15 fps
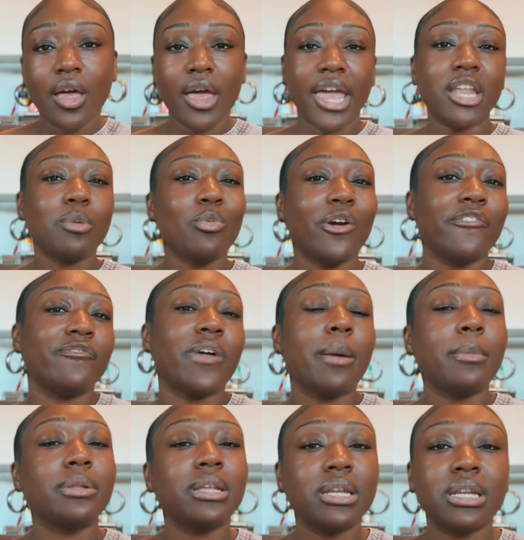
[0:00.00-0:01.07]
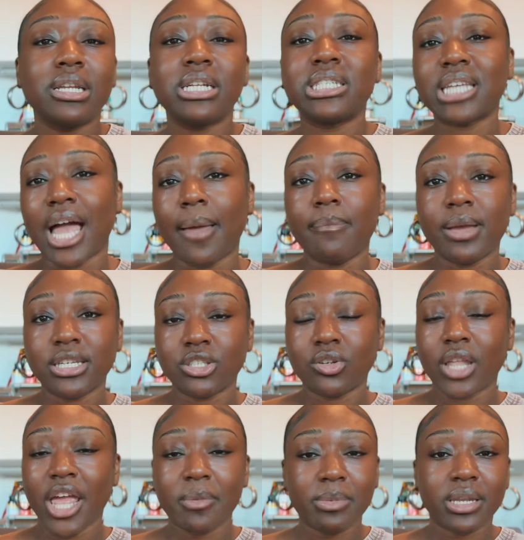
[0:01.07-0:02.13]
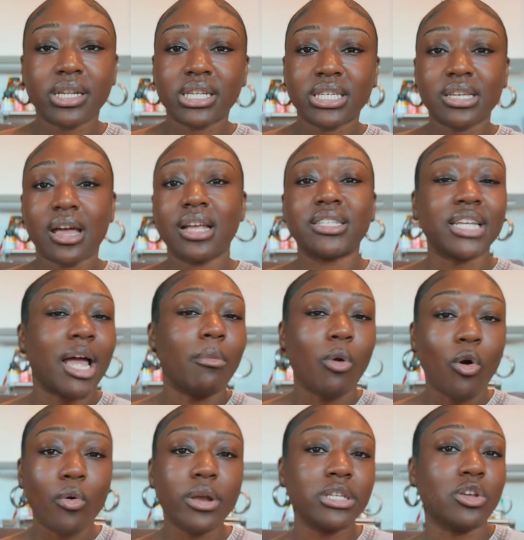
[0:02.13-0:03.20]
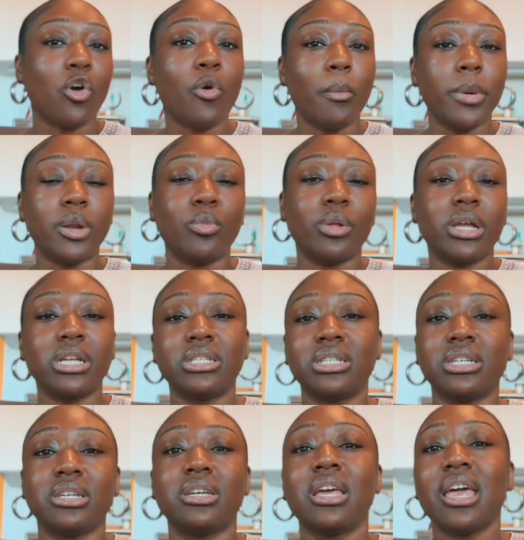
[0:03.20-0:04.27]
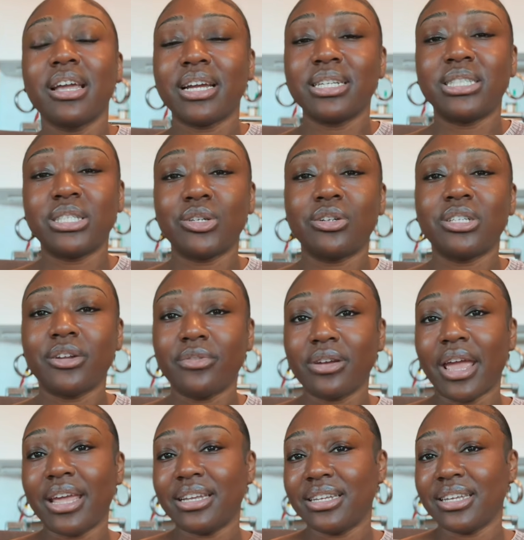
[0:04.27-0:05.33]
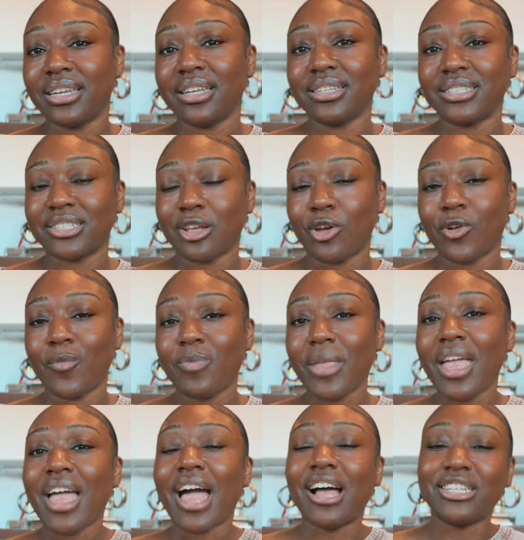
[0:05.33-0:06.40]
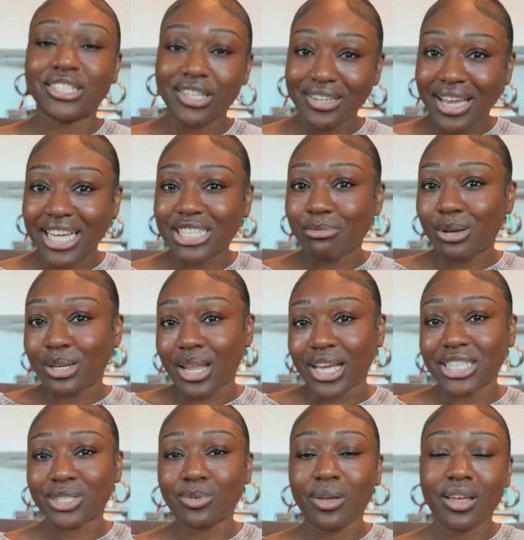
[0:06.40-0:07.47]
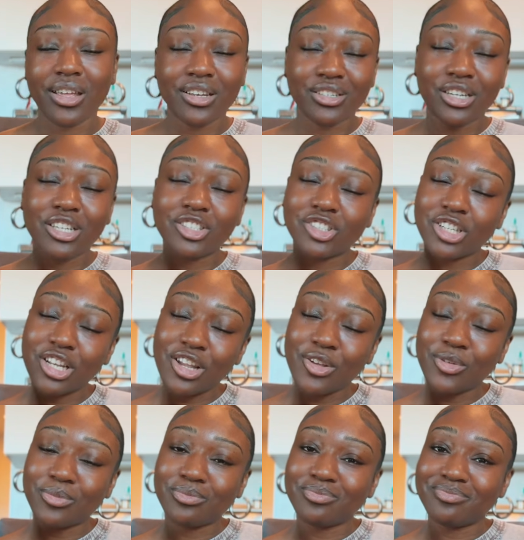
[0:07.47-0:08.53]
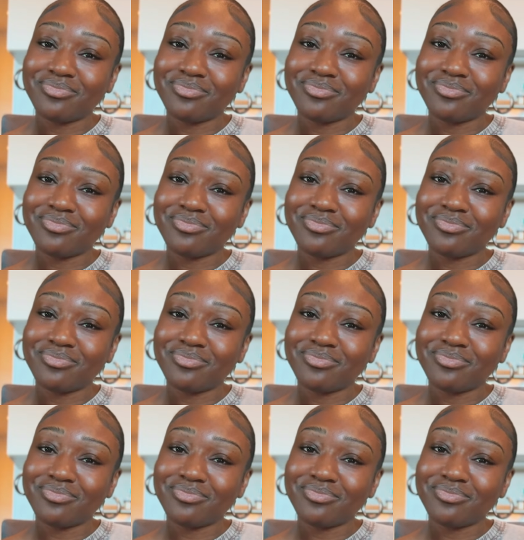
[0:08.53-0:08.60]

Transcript: Any more femininity topics you'd like me to discuss? I'm always open and willing to consider different ideas. So I'll see you guys in my next one. Shalom.